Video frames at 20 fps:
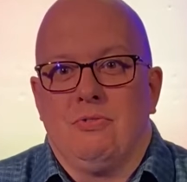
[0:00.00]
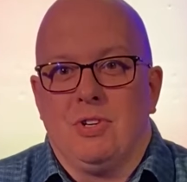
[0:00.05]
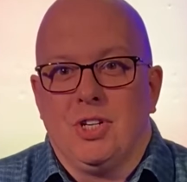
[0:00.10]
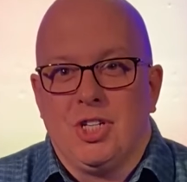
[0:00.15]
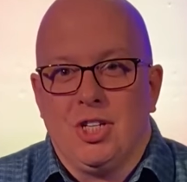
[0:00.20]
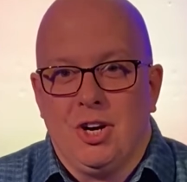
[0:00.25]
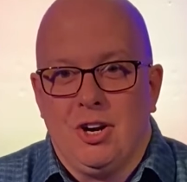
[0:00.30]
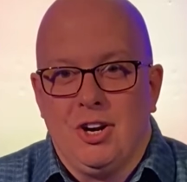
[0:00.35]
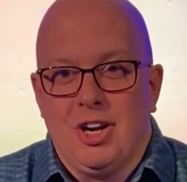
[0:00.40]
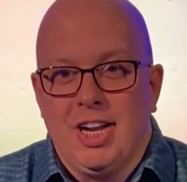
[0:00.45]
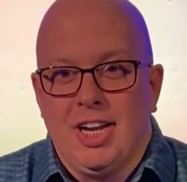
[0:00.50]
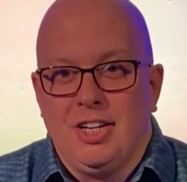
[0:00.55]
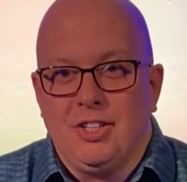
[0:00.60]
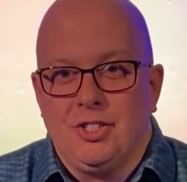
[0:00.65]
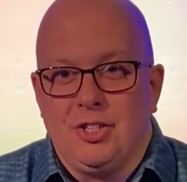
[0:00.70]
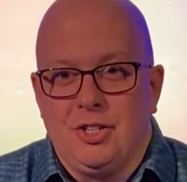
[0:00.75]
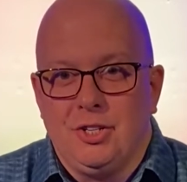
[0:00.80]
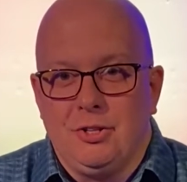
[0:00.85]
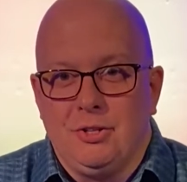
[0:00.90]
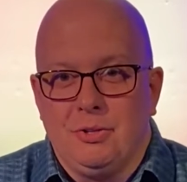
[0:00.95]
returning
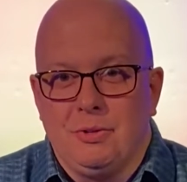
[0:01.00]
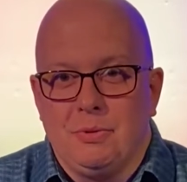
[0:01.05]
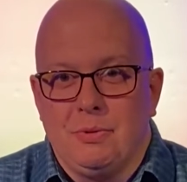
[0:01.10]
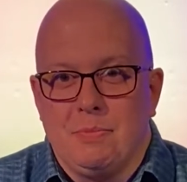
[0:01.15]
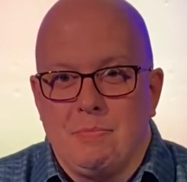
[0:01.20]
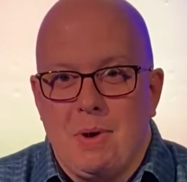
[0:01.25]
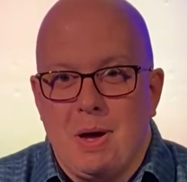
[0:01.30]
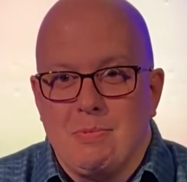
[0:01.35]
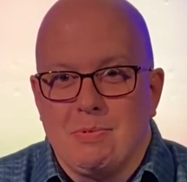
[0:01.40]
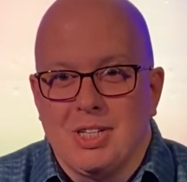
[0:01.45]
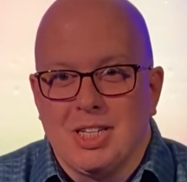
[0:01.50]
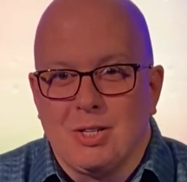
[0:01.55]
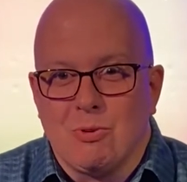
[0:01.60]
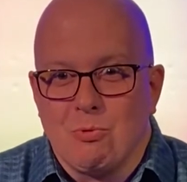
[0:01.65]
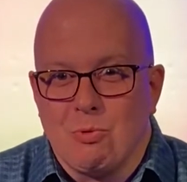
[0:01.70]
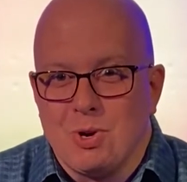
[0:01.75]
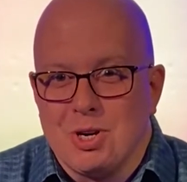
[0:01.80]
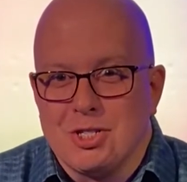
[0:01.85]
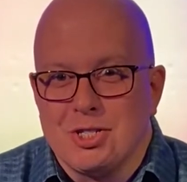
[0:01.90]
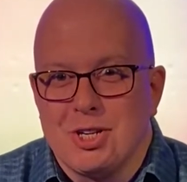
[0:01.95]
to public
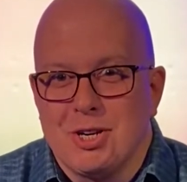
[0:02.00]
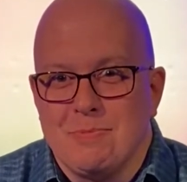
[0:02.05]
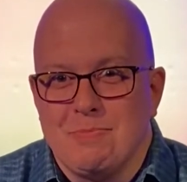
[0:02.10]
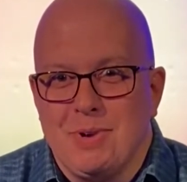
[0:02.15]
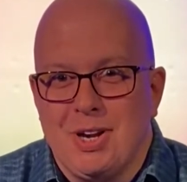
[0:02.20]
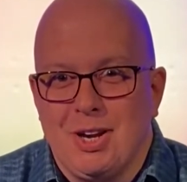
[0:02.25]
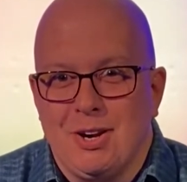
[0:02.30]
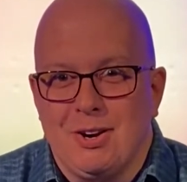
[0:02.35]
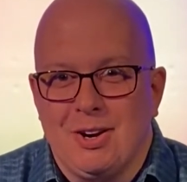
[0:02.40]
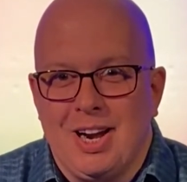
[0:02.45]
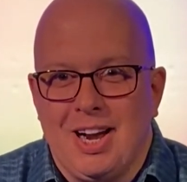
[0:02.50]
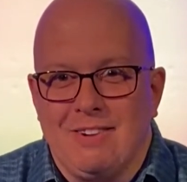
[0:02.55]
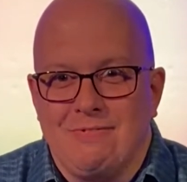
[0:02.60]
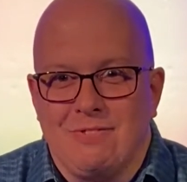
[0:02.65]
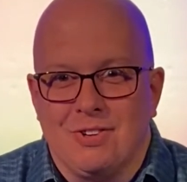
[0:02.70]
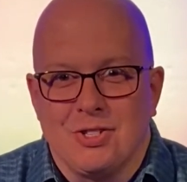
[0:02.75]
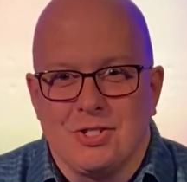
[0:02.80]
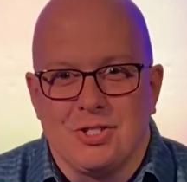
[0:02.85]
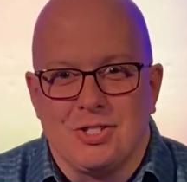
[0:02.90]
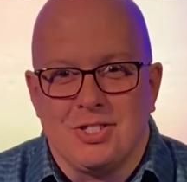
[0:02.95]
worship here at
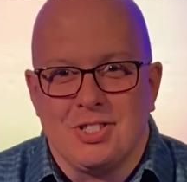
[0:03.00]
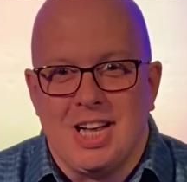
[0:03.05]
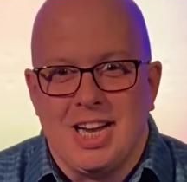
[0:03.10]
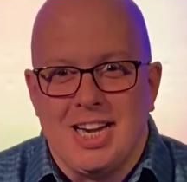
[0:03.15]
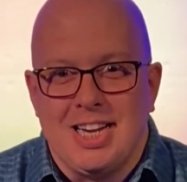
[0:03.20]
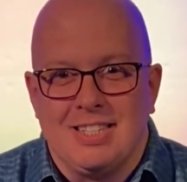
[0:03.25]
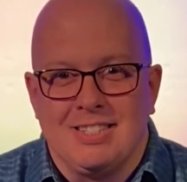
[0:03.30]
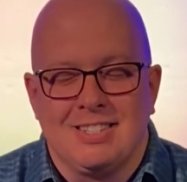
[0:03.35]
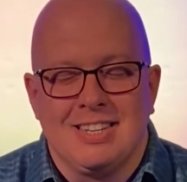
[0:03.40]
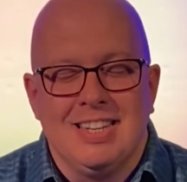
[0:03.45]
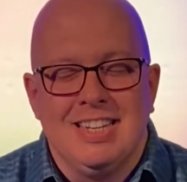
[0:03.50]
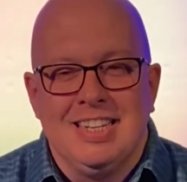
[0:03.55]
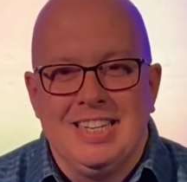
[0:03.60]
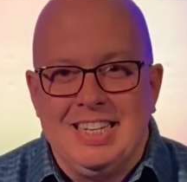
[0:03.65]
First Alliance